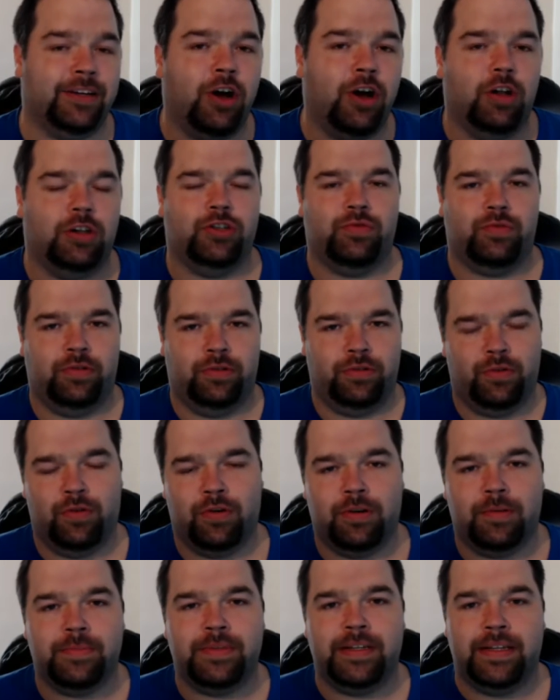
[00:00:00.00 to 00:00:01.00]
cultural
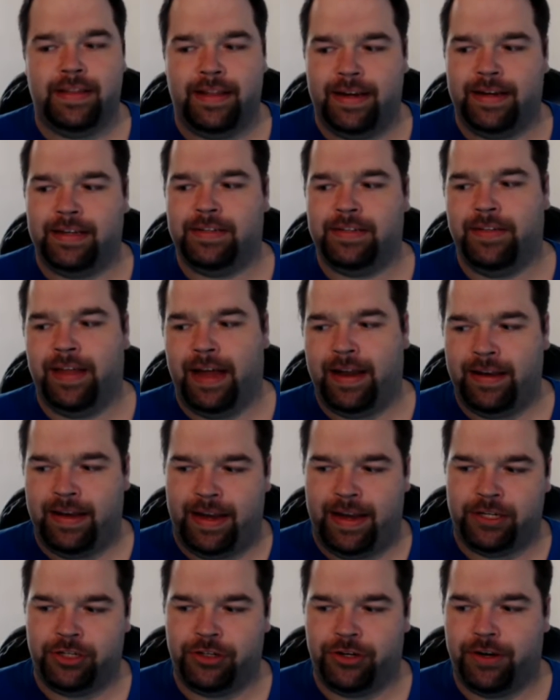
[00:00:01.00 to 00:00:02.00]
norms and things of that
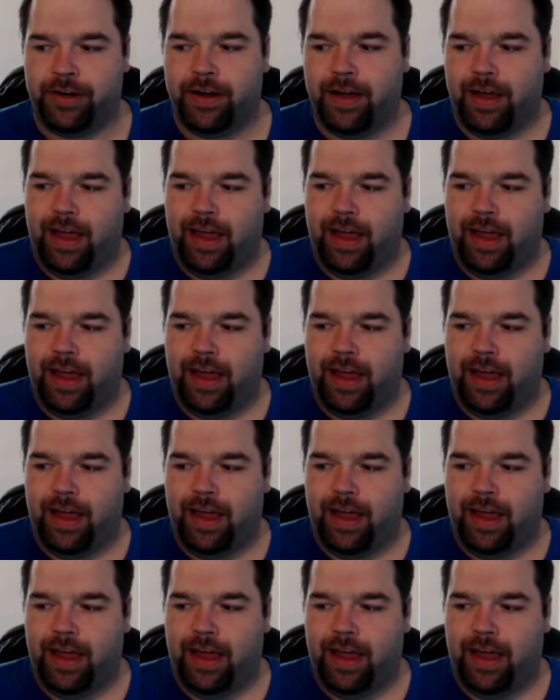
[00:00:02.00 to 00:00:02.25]
nature.